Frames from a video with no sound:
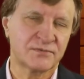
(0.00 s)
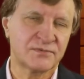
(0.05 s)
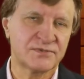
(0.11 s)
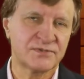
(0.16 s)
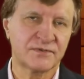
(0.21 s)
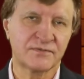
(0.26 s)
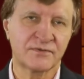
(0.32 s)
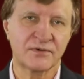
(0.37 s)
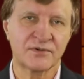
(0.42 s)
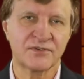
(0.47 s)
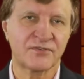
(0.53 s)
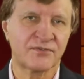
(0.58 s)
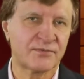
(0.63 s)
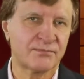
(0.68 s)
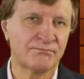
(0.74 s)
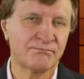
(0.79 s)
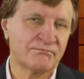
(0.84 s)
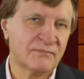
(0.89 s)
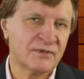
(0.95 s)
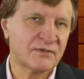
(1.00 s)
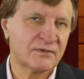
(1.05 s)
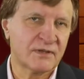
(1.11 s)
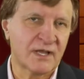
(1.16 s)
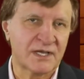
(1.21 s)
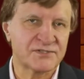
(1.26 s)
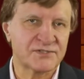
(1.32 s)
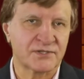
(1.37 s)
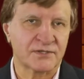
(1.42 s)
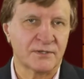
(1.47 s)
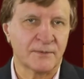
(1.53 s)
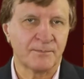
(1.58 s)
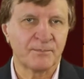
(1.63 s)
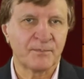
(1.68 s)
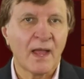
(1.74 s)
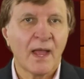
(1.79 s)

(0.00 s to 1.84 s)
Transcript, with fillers: which of course is logical.